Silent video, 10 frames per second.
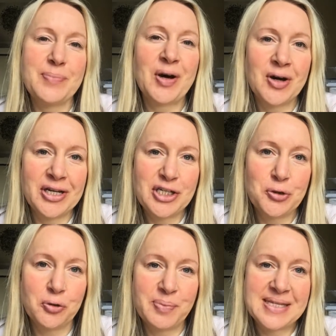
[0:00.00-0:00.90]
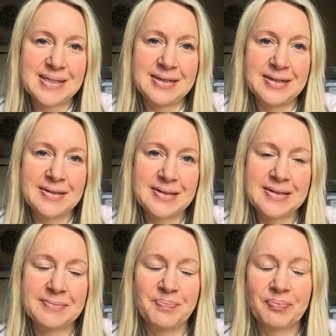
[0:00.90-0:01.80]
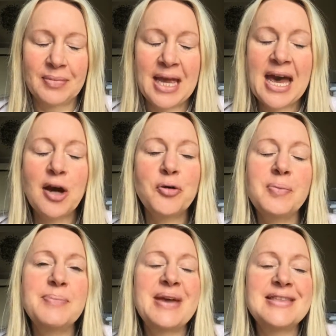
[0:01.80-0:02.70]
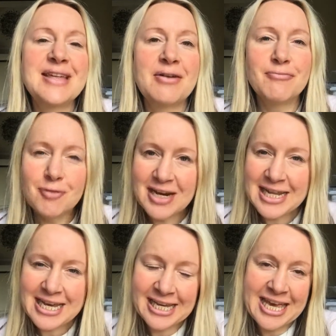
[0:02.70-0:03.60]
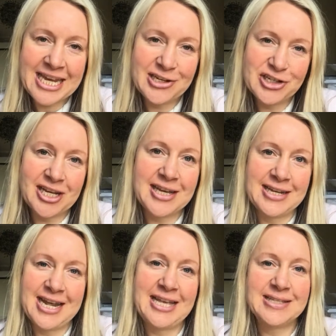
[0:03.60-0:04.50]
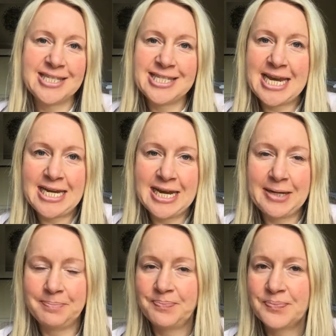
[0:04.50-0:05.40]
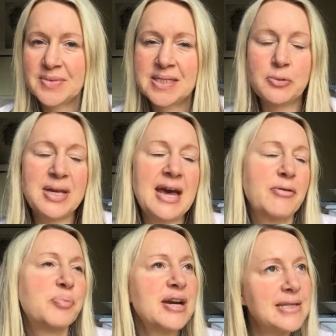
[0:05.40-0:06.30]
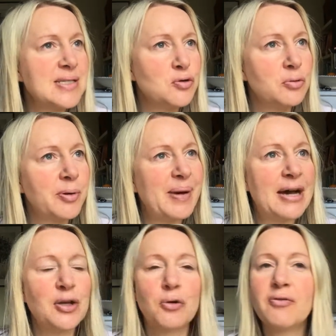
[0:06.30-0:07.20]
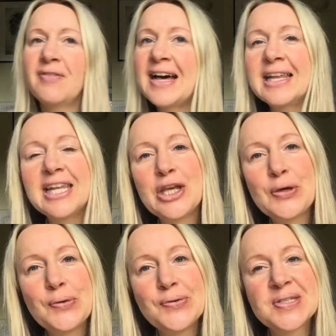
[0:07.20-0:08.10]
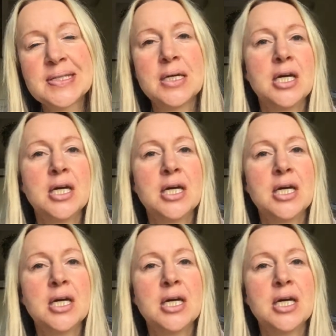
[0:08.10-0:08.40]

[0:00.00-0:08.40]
behind your business? How can we make that really engaging and entertaining? So we have a brainstorm about your values,